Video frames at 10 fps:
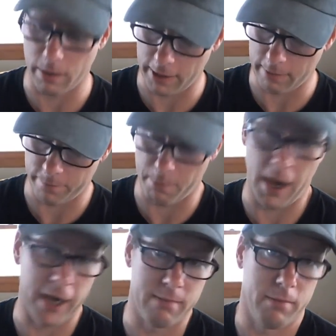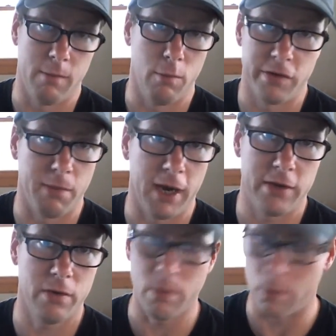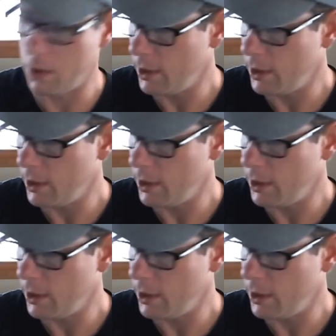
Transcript: And for mine, it was mine too.